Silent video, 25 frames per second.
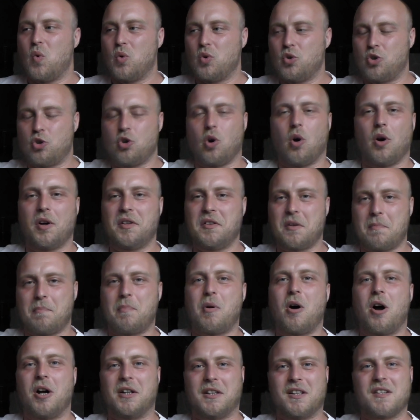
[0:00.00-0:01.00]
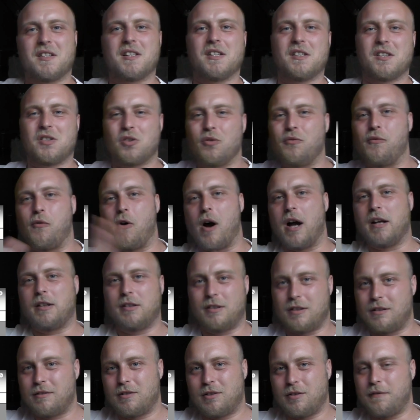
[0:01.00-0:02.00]
joined the partisans to
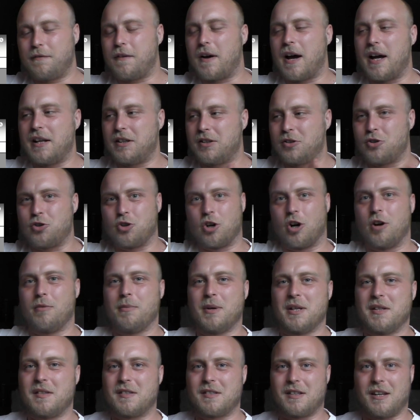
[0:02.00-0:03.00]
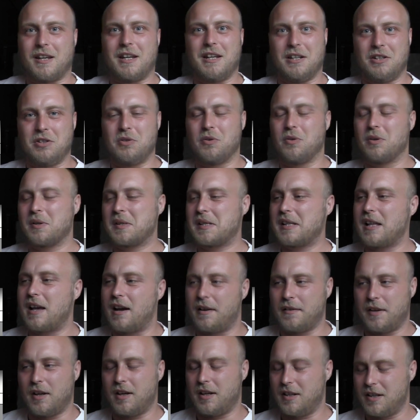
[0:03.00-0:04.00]
fight Germans in
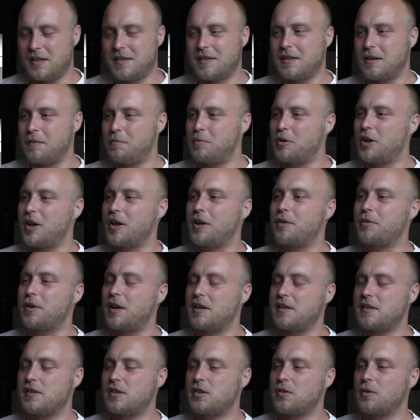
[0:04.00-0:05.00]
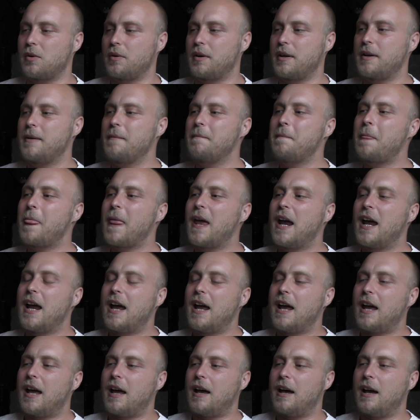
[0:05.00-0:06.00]
Yugoslavia. It's a pretty crazy story.
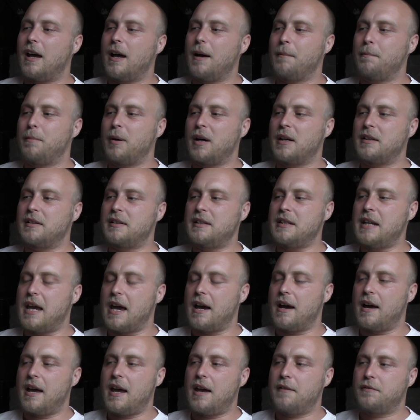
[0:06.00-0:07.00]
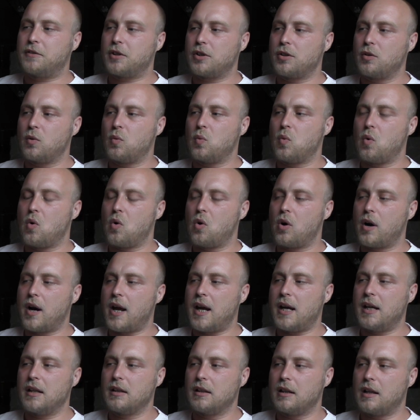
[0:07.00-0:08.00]
But yeah, after the war,
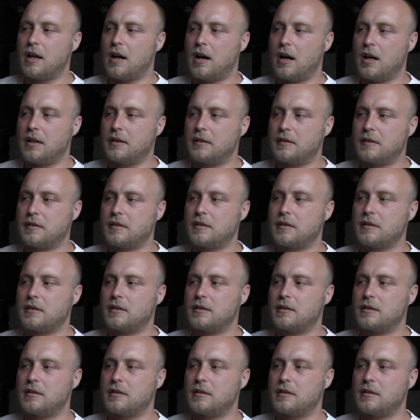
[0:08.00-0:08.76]
a lot,